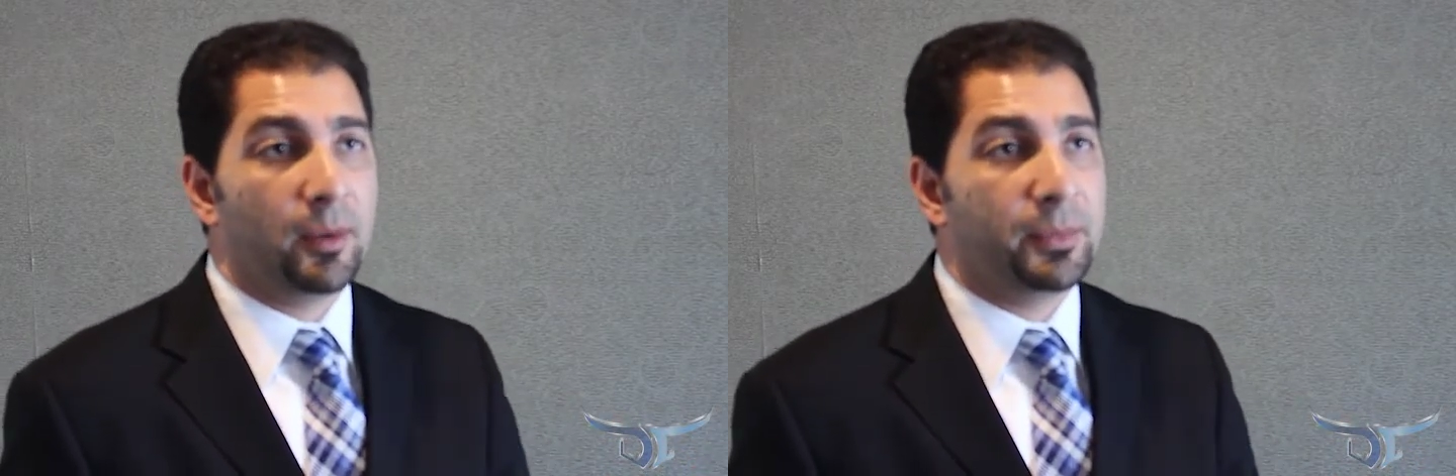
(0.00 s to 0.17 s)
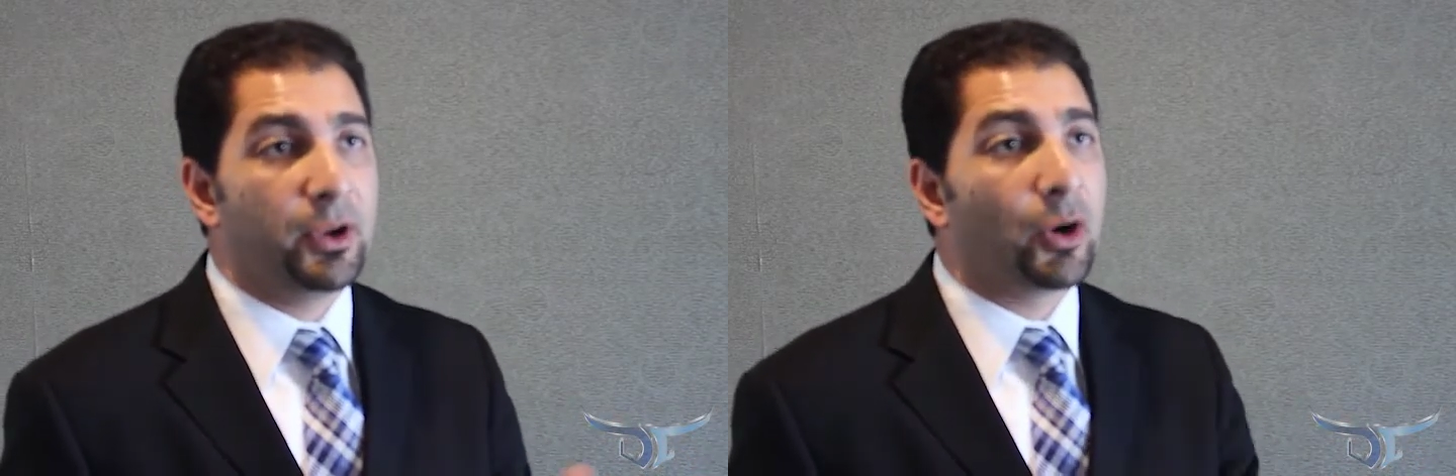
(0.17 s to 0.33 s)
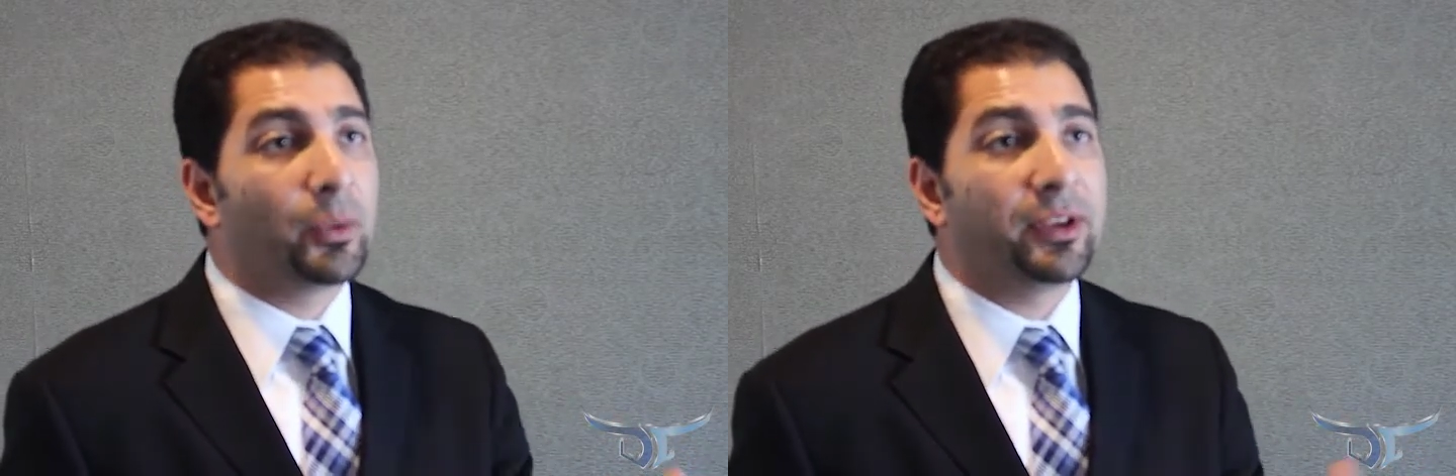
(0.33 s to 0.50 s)

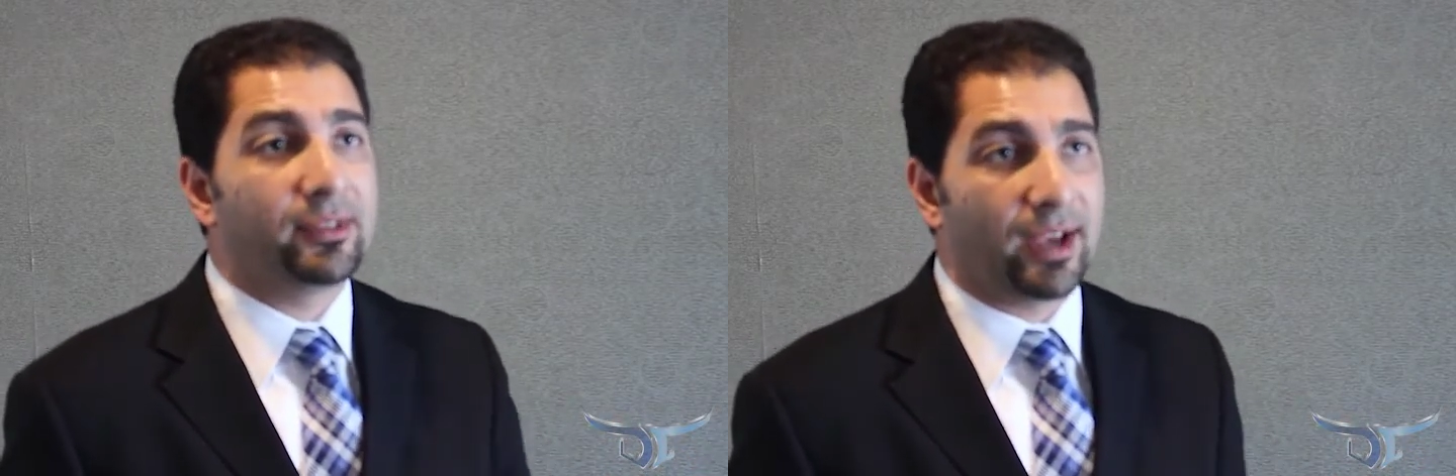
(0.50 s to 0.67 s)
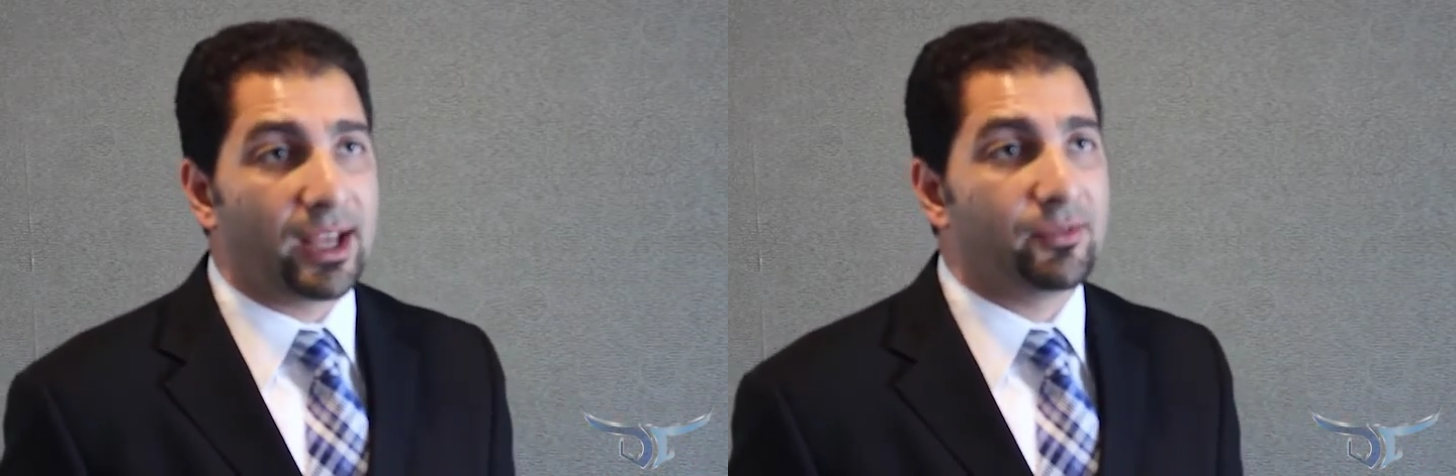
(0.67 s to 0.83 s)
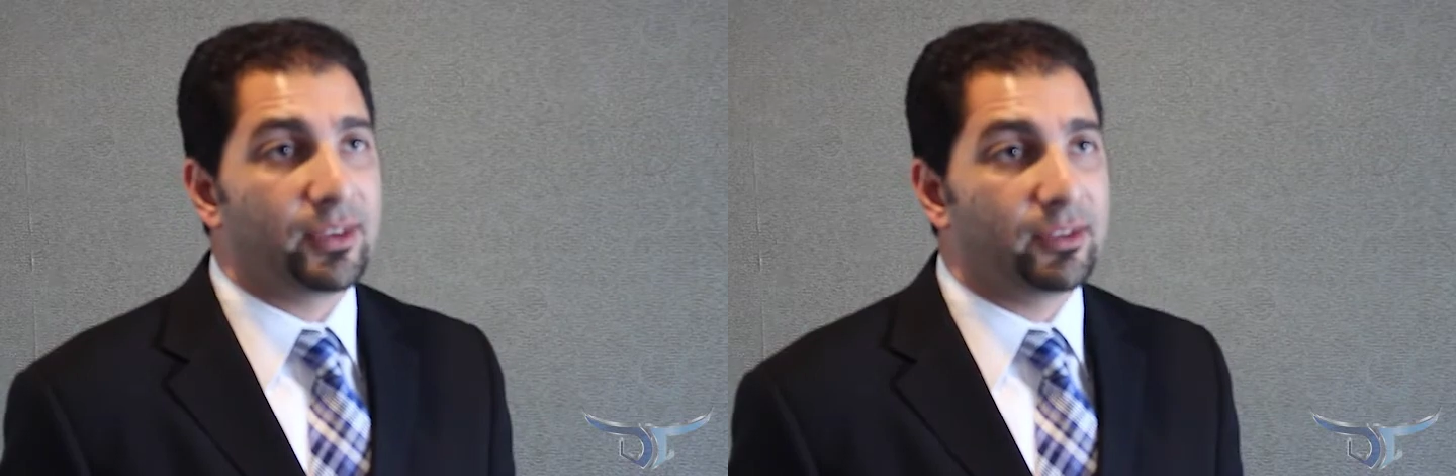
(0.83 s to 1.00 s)
BRE
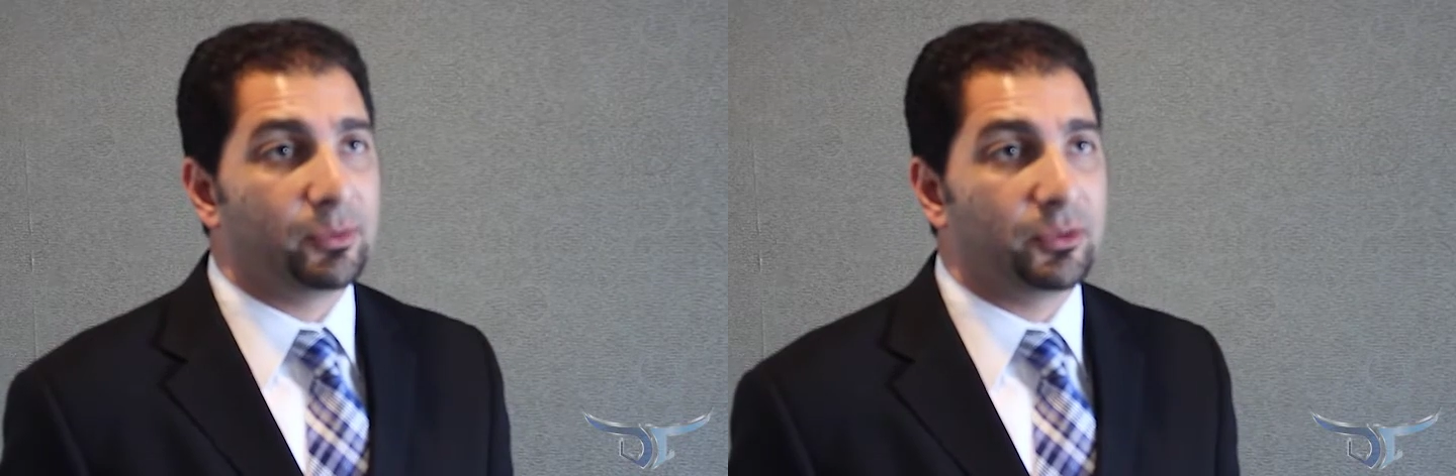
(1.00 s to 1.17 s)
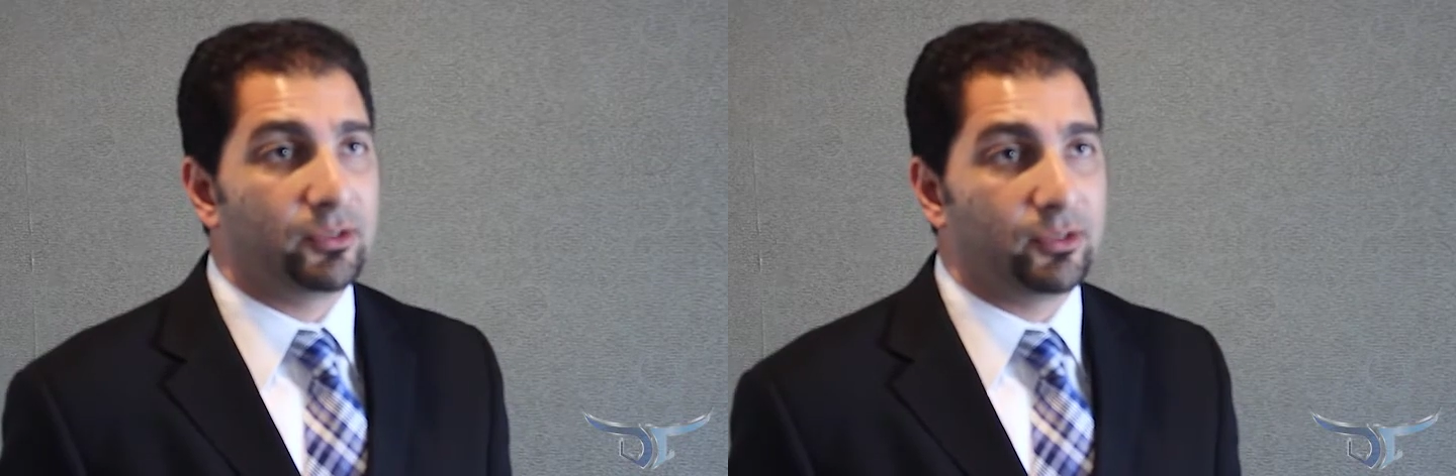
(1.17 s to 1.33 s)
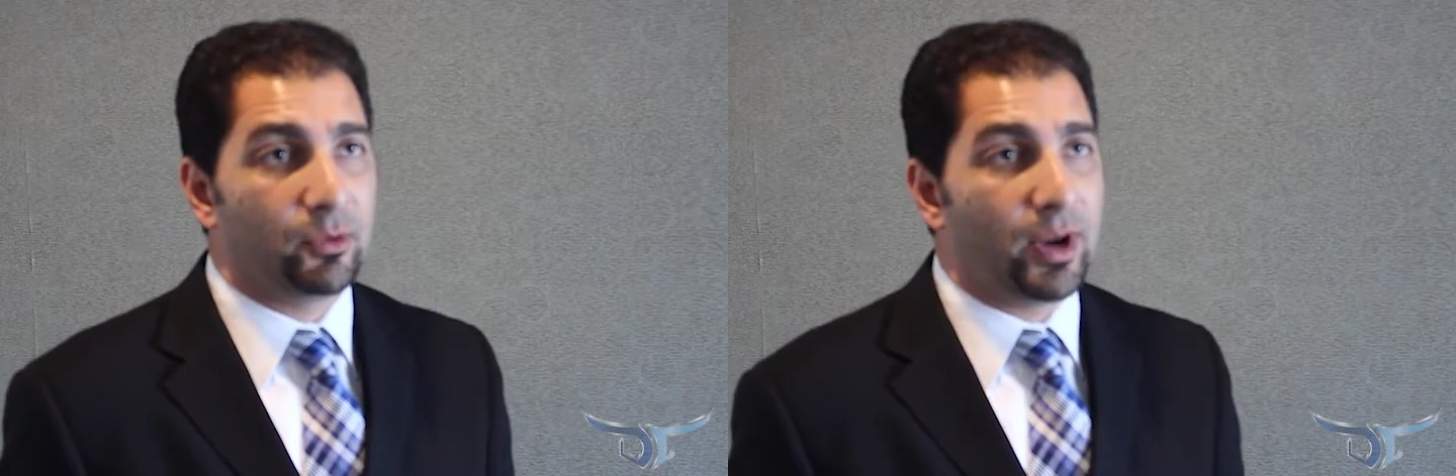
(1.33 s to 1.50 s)
side of this,
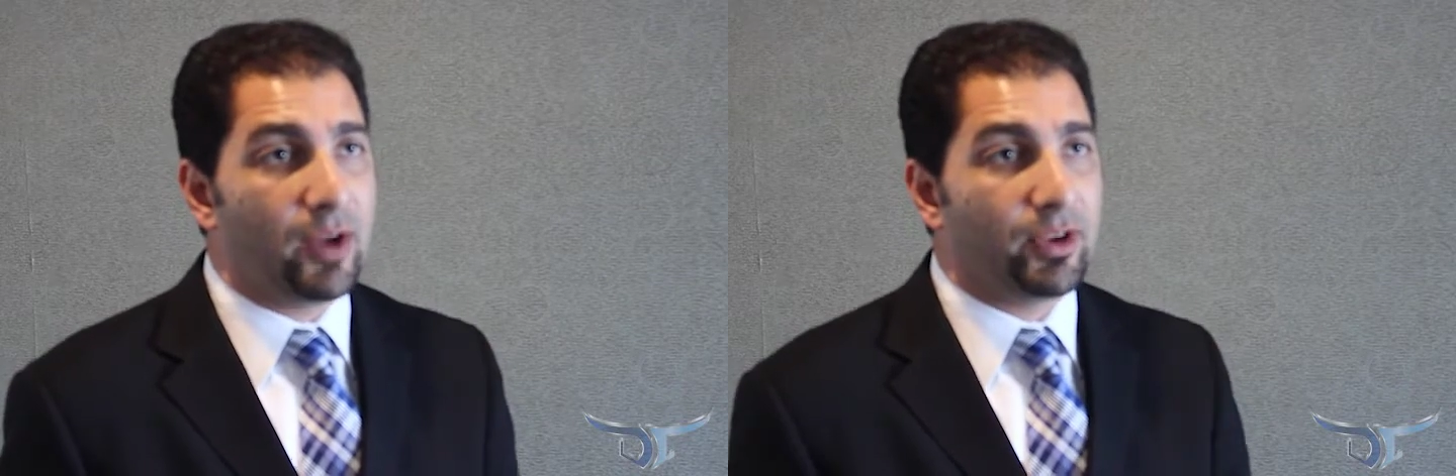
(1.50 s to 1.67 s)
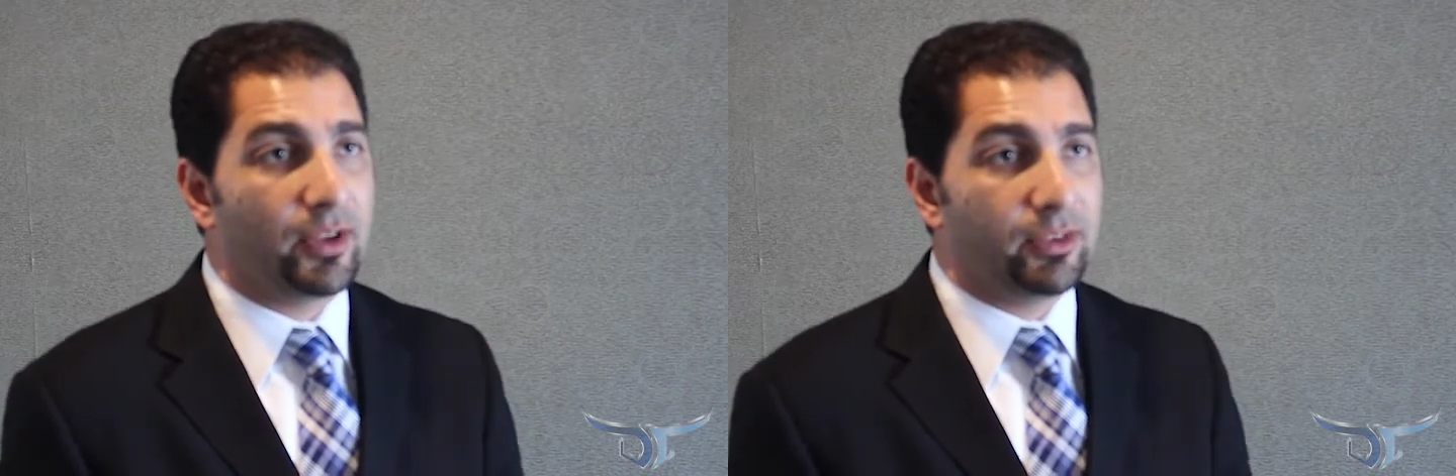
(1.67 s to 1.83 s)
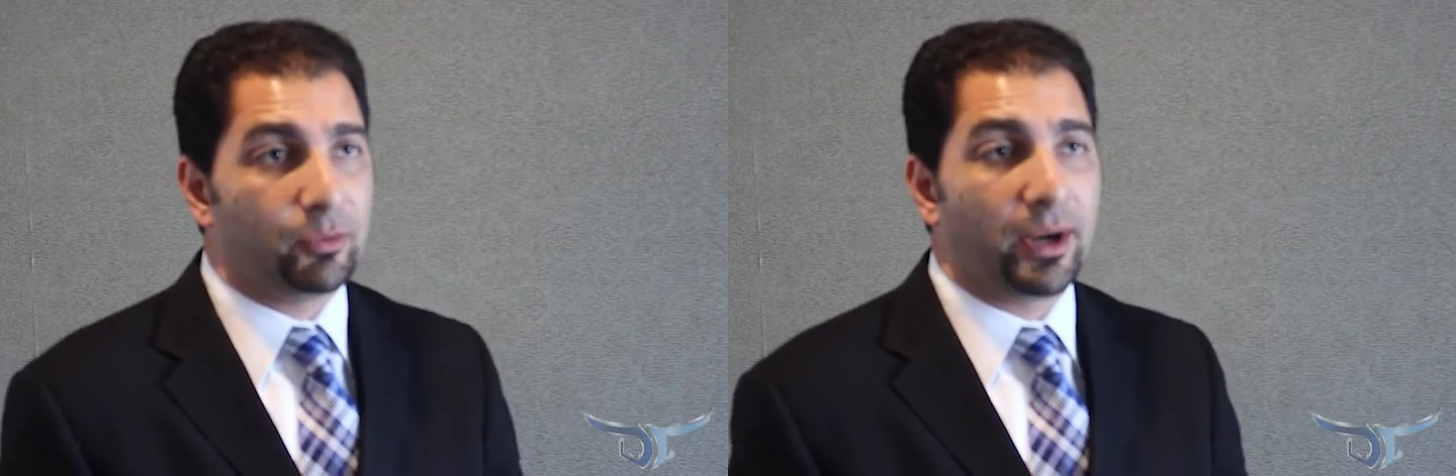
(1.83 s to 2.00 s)
so now I've
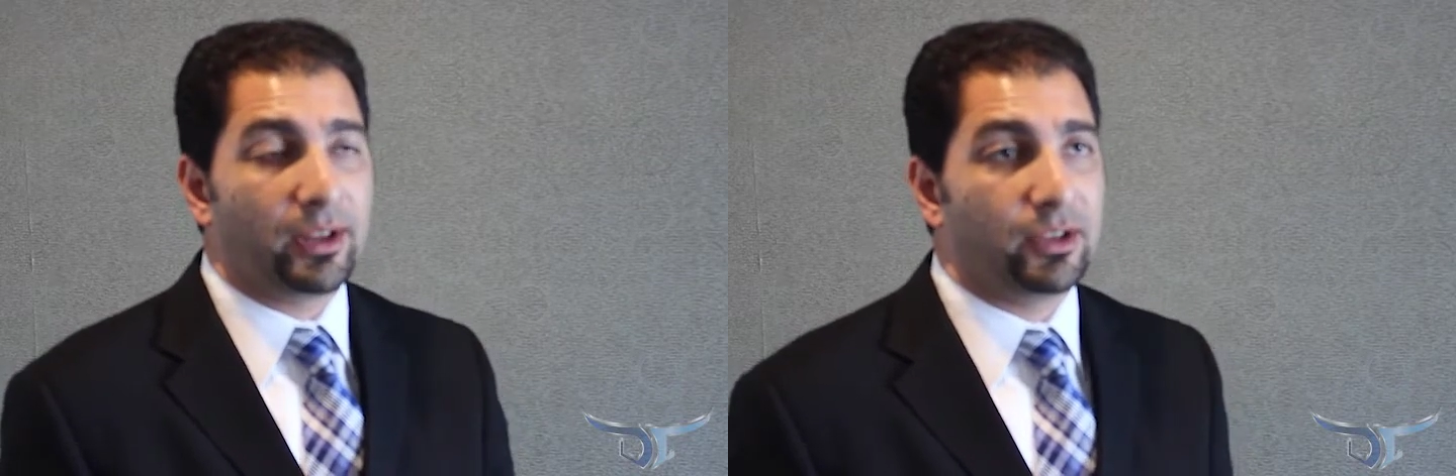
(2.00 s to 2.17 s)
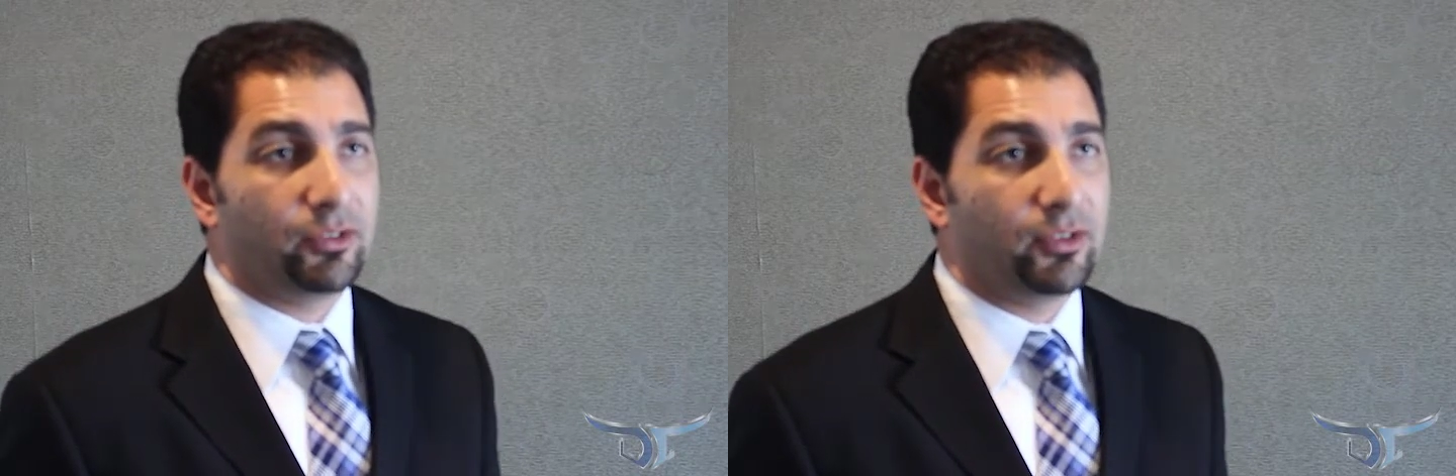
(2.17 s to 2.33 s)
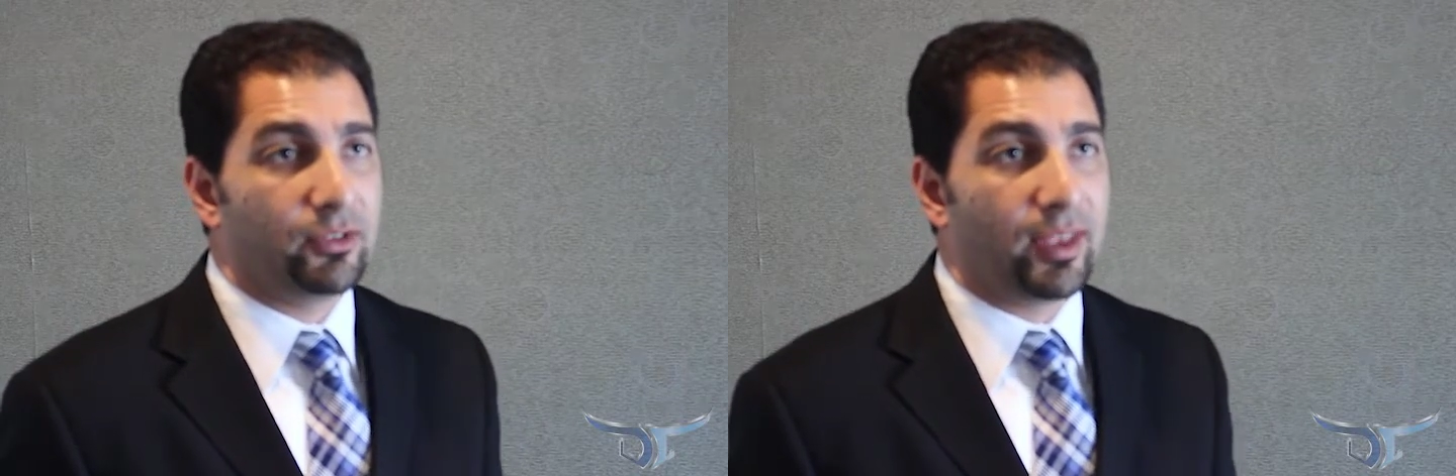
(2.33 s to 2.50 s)
got these regulations